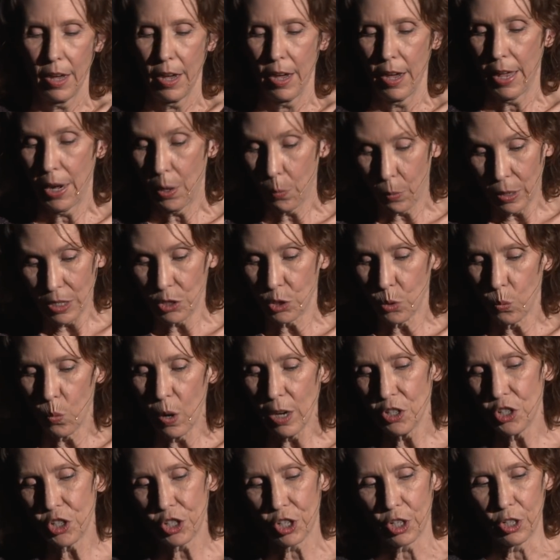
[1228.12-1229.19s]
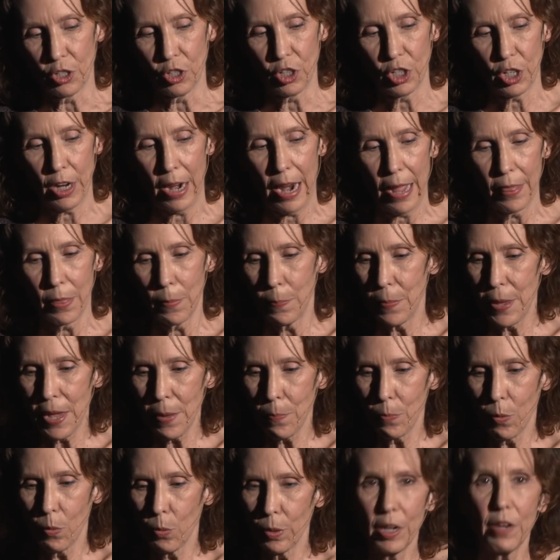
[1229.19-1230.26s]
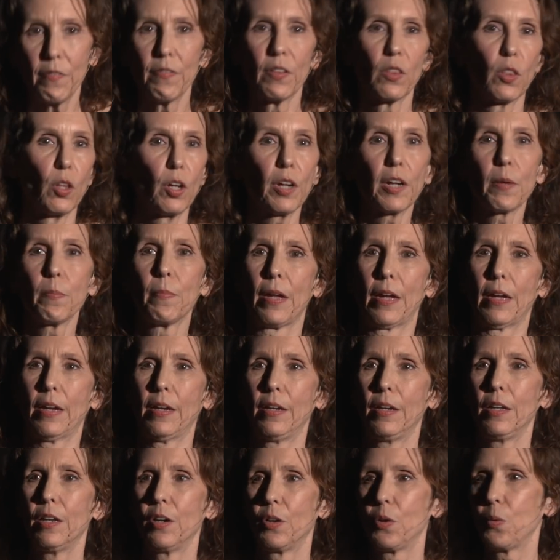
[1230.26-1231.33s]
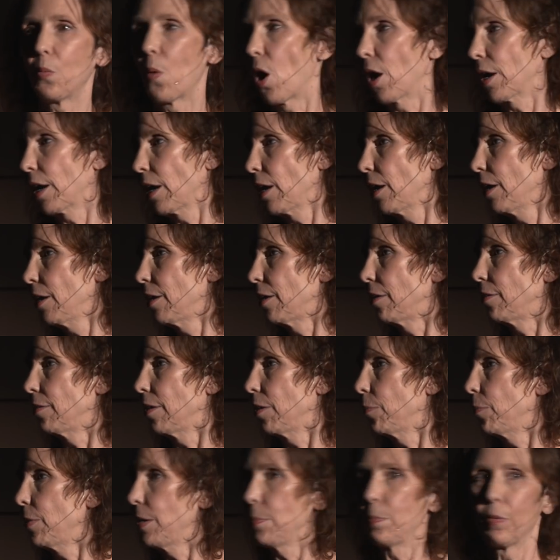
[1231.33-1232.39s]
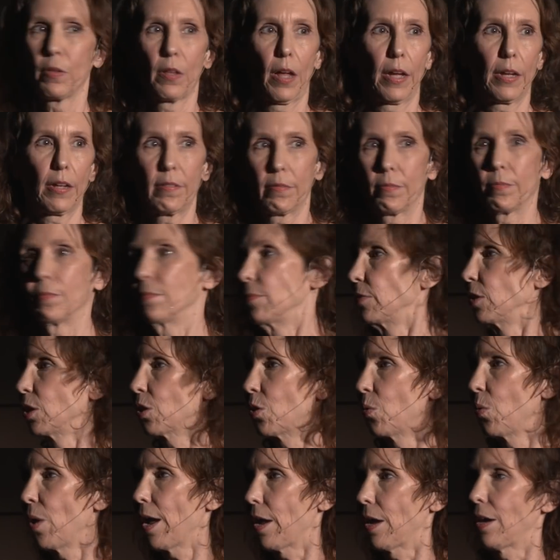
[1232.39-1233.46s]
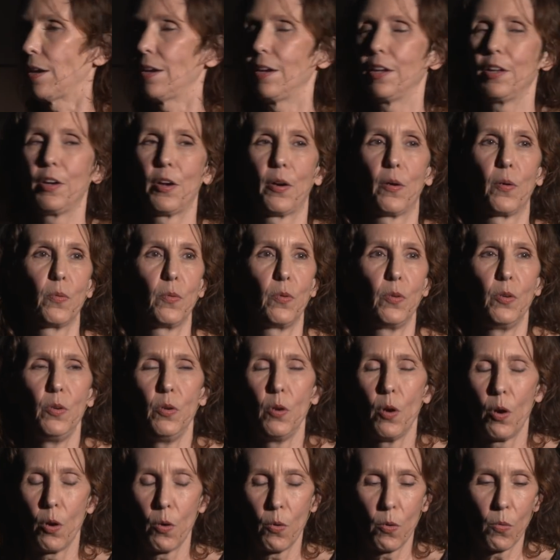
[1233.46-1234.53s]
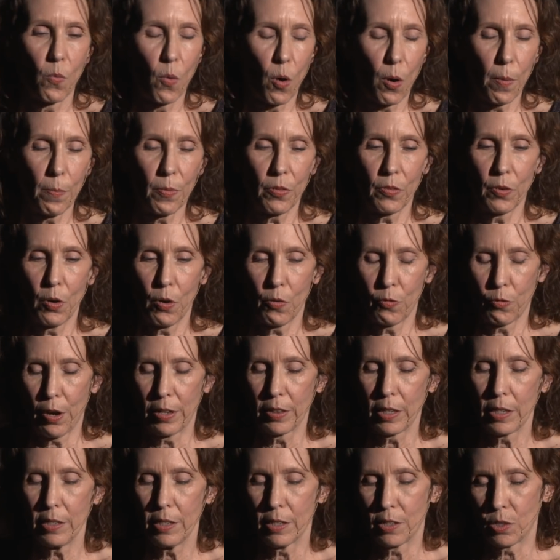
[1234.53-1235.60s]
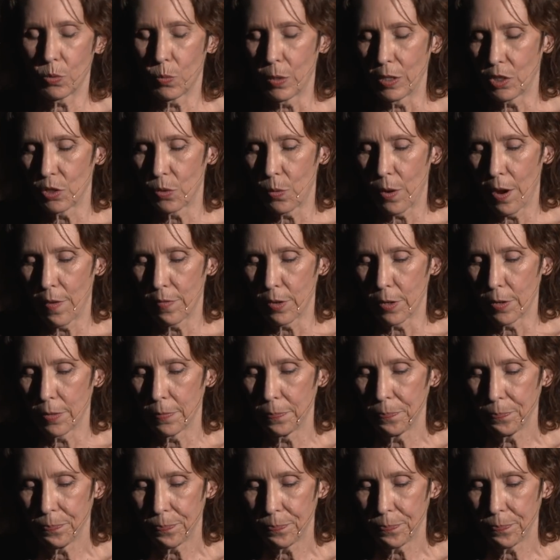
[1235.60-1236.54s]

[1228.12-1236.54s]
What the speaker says: And I went to one church, and the people wouldn't even look at me. You walk in, and people, look away. No warmth, no friendliness whatsoever.